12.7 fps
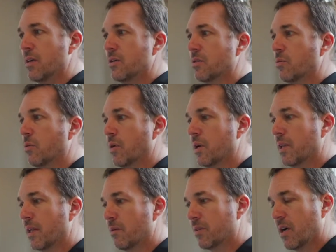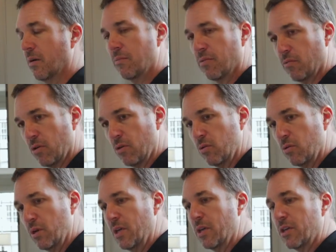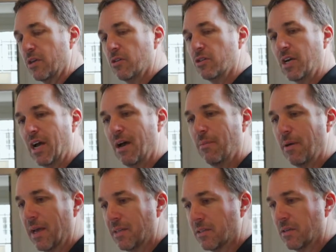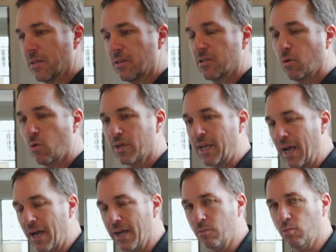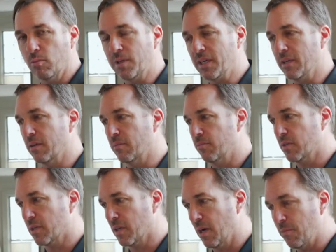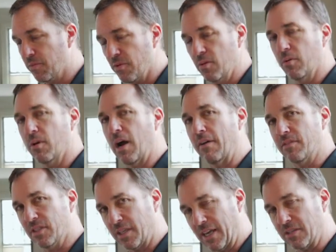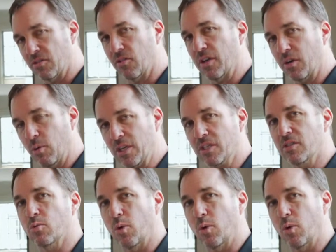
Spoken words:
So we want to let them come through. Your job as a tour guide will be to come through, obviously answer any questions.